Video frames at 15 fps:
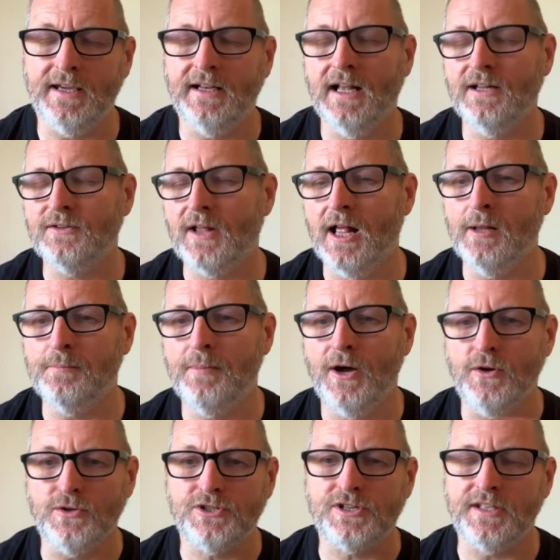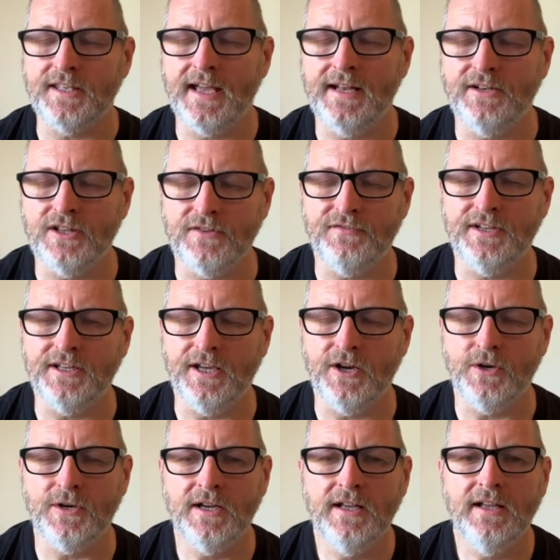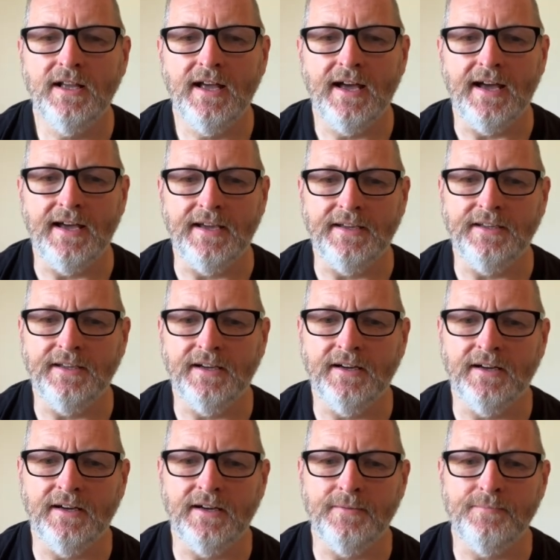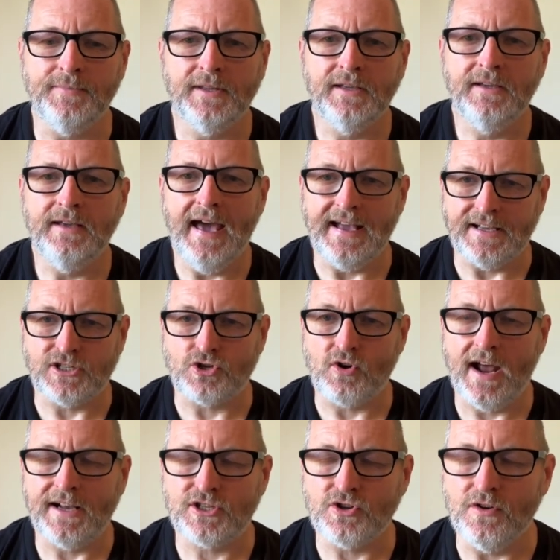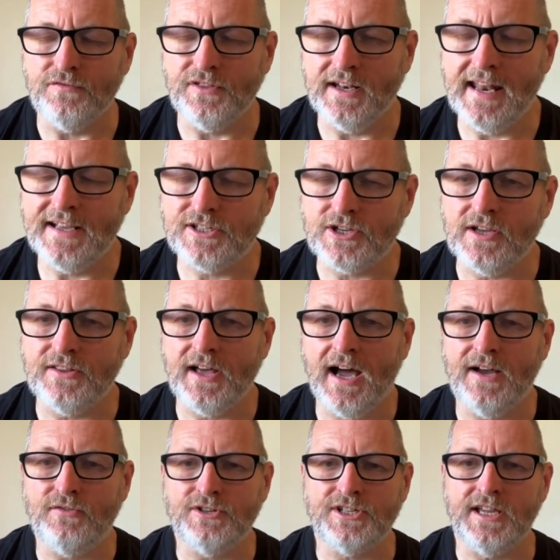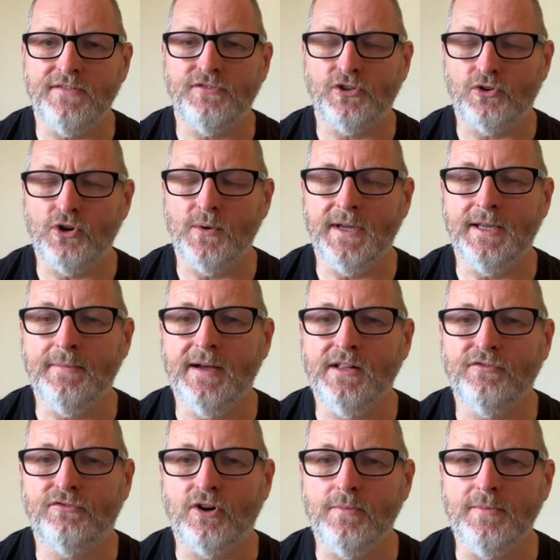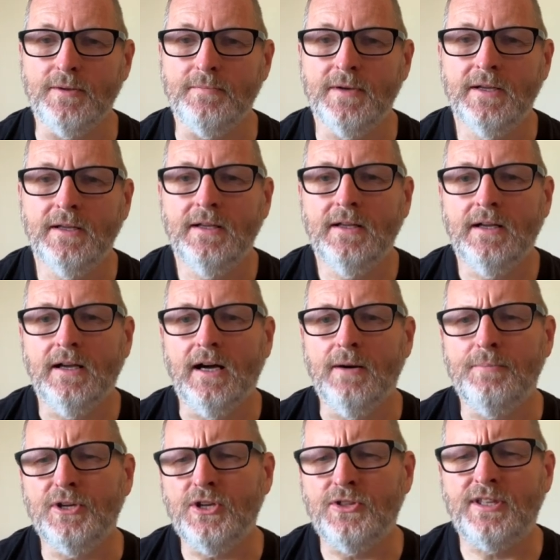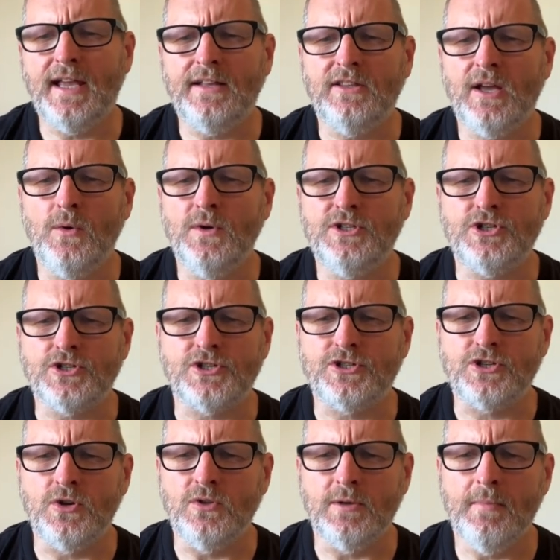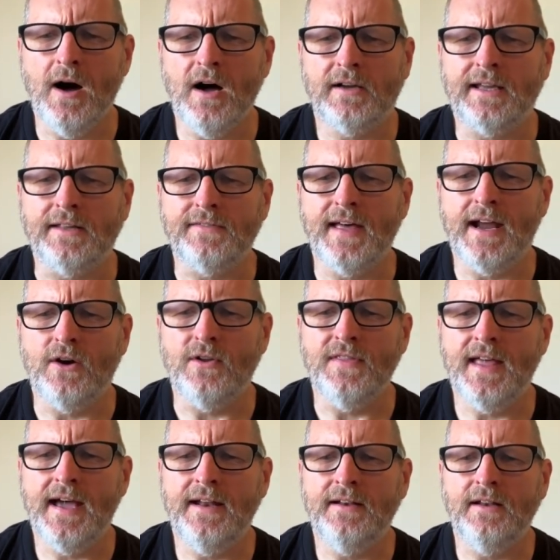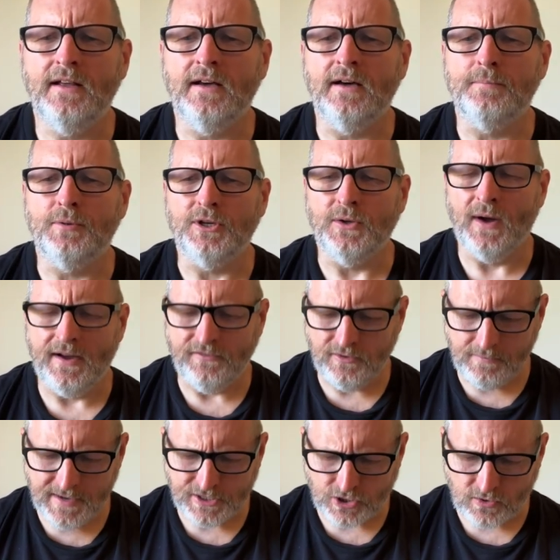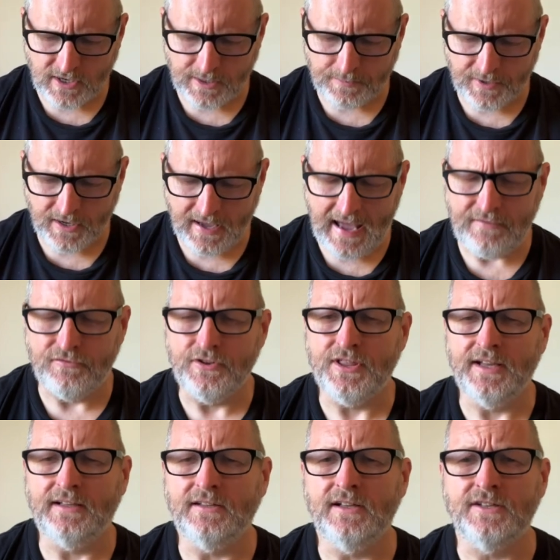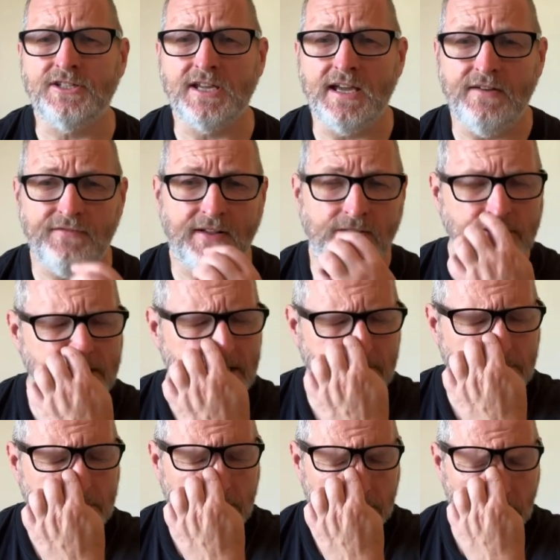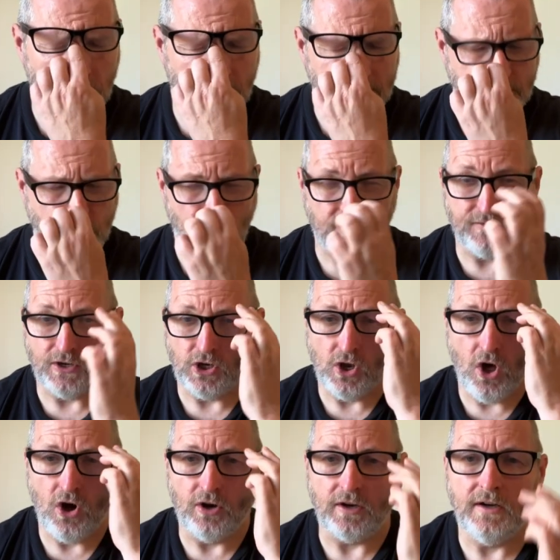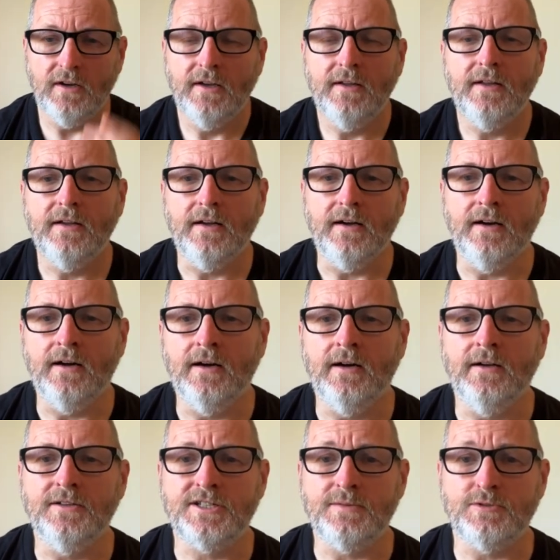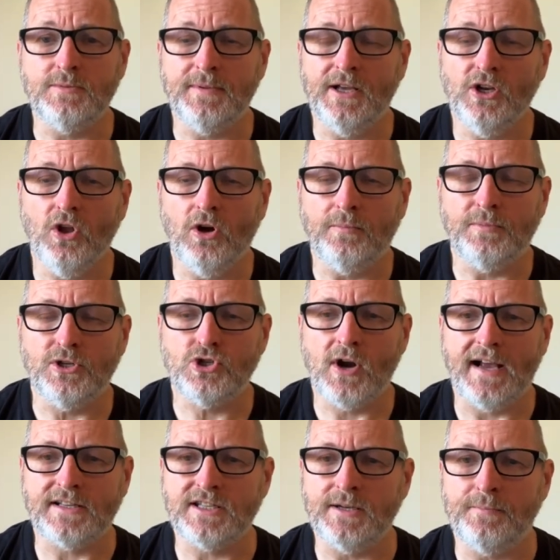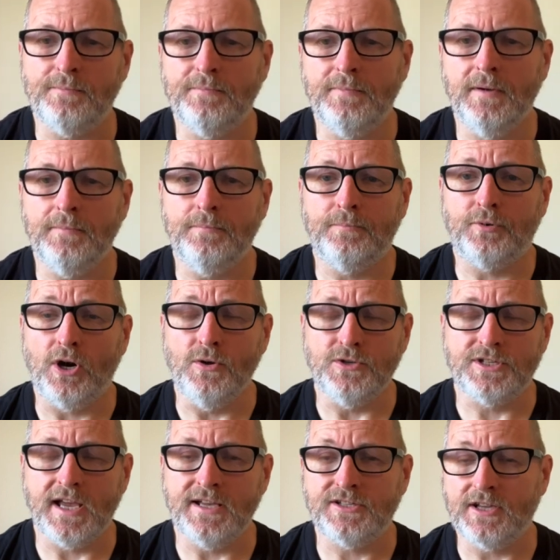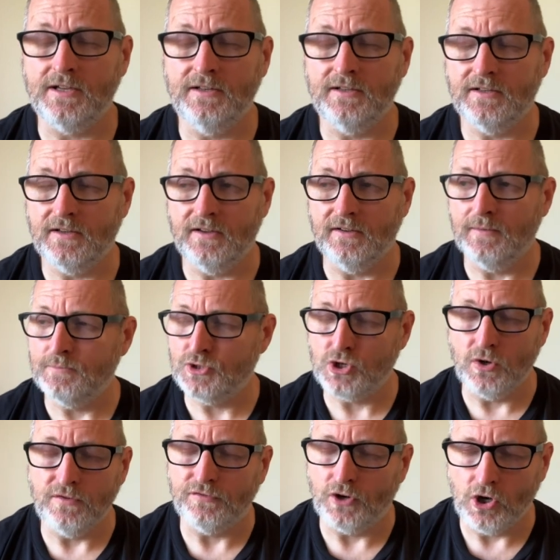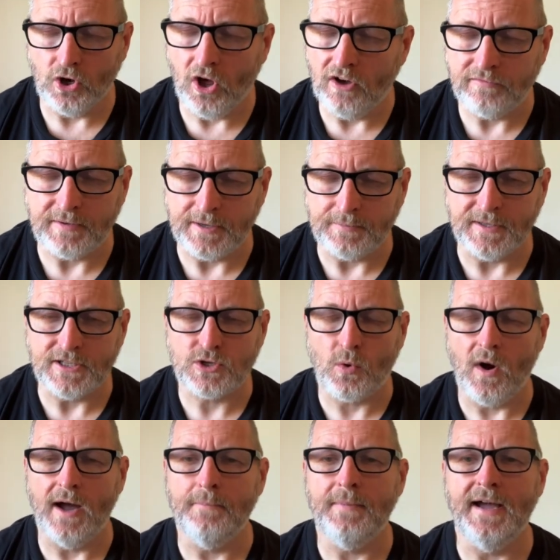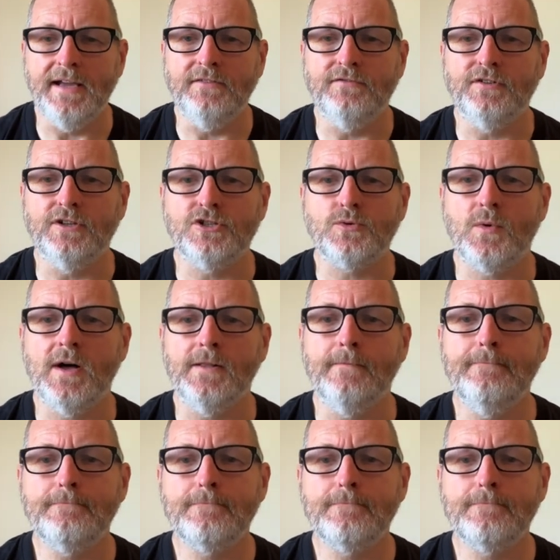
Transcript: And I'll post at the end of the video a extract of the letter that I received through email from them. But you'd think they would just do the marking there and then put you out of your misery, but everything that TFL seems to do is sort of a long, seems to be a long protracted process, and I'm sure for a lot of people it's quite painful as well.